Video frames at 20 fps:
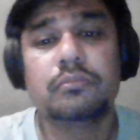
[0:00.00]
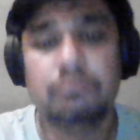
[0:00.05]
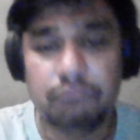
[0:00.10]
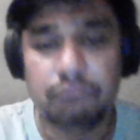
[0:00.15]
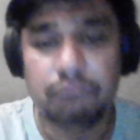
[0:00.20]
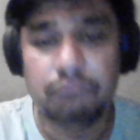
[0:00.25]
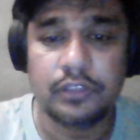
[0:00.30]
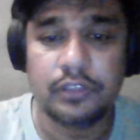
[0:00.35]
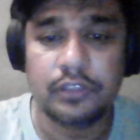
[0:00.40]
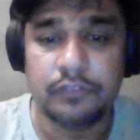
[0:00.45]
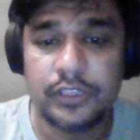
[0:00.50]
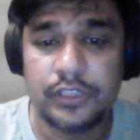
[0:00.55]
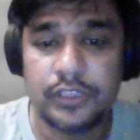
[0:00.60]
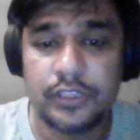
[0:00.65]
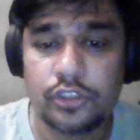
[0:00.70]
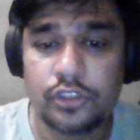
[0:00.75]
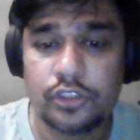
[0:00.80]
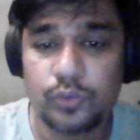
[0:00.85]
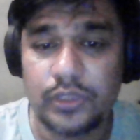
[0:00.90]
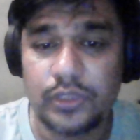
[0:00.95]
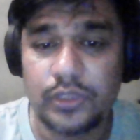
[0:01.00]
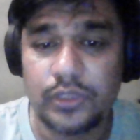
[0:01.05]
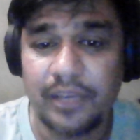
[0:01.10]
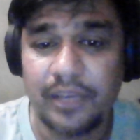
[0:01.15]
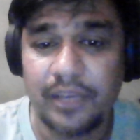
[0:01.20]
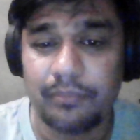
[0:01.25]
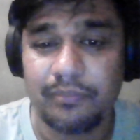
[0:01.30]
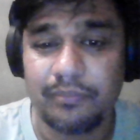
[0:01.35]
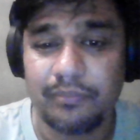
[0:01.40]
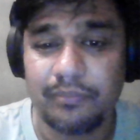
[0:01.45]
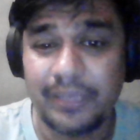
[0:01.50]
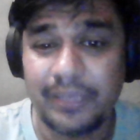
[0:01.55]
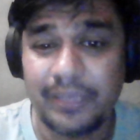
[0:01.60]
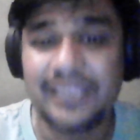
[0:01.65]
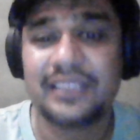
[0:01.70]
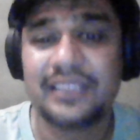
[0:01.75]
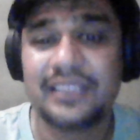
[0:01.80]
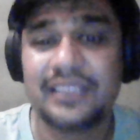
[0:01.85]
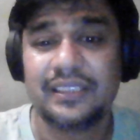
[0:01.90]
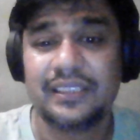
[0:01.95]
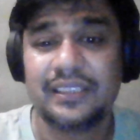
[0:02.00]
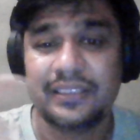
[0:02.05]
The videos will come, but